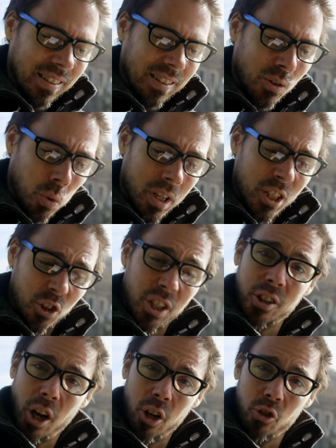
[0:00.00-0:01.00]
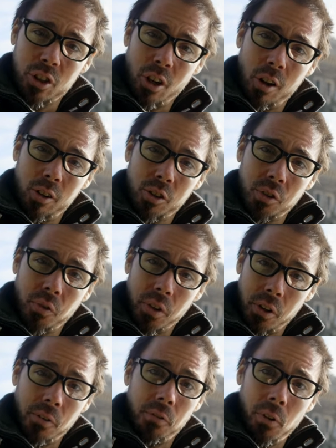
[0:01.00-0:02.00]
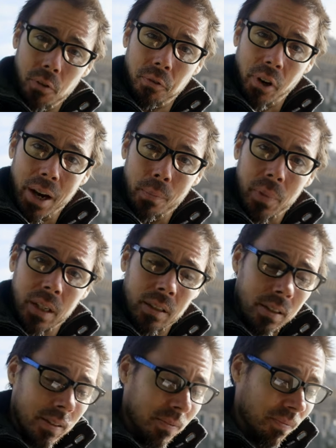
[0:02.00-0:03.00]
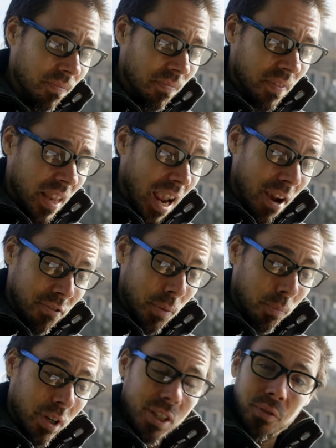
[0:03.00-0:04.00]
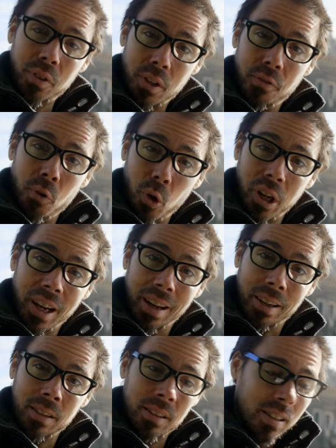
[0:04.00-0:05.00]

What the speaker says: $2,600 for their full frame, half the price for the 4K.